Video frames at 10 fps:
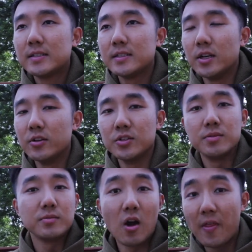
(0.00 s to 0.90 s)
you know, just
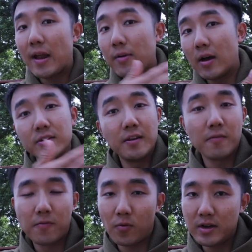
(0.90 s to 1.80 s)
gone that route, done it
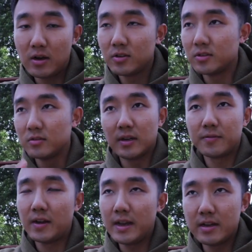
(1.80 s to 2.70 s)
for four years or done it
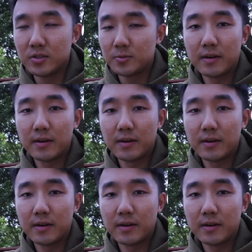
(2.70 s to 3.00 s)
for eight years,